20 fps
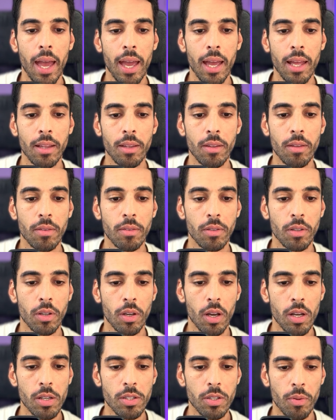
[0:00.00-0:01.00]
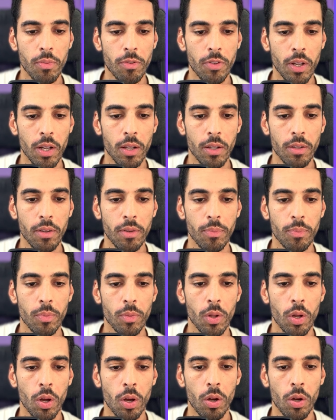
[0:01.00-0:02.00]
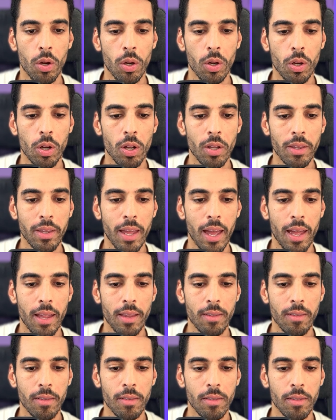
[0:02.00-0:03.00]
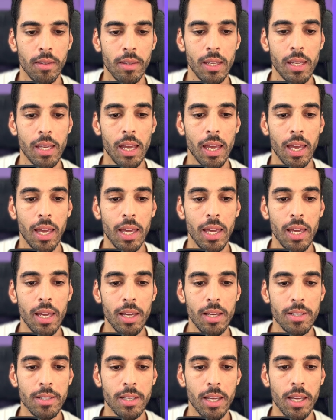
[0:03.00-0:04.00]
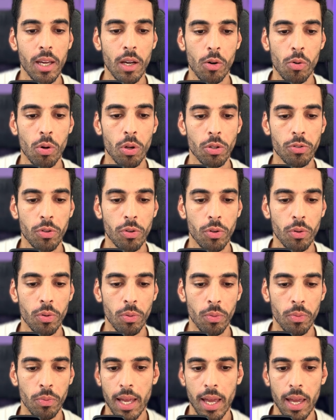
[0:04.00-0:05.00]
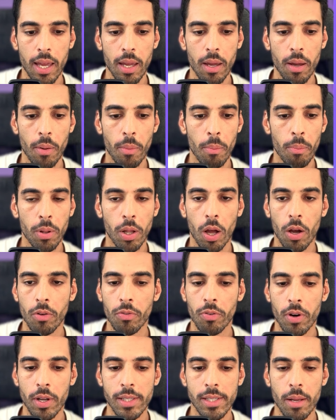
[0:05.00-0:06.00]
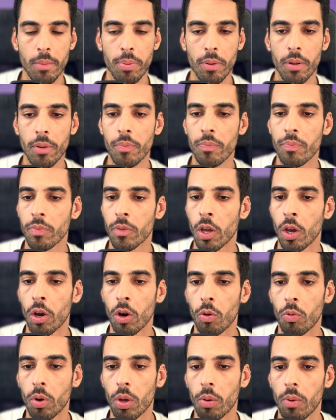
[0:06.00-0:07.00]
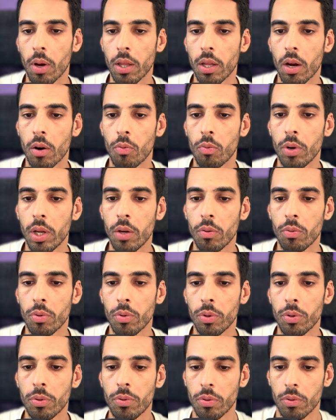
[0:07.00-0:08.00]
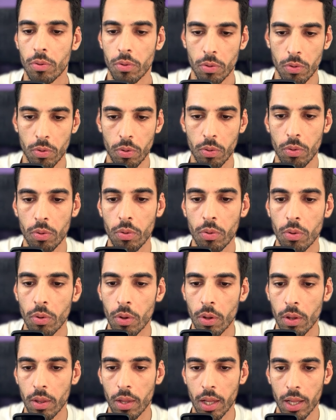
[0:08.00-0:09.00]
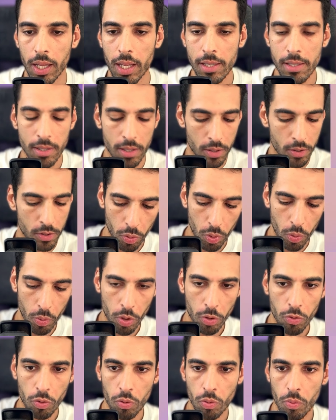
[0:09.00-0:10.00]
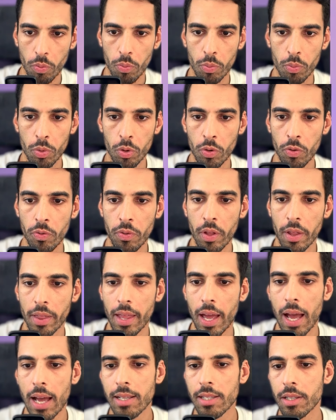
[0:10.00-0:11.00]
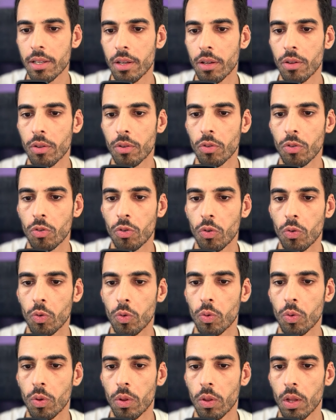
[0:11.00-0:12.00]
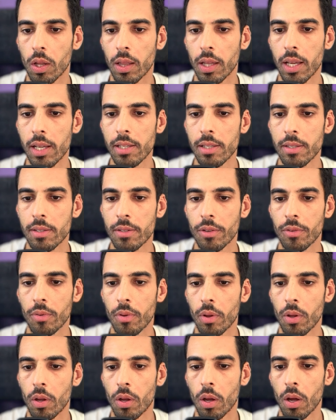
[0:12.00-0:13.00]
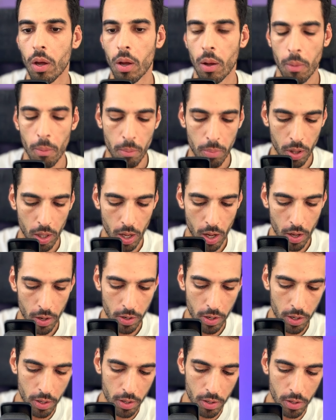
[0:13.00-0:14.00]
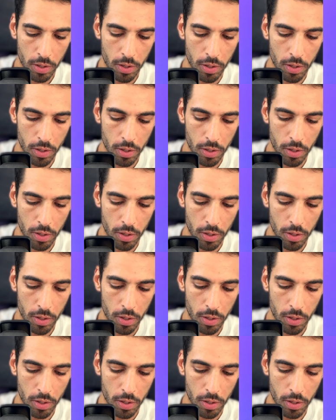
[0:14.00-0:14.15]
and custom field content is equal to, say, blog, for example. We want to reroute to the list. So we want to move the task to the list, blog,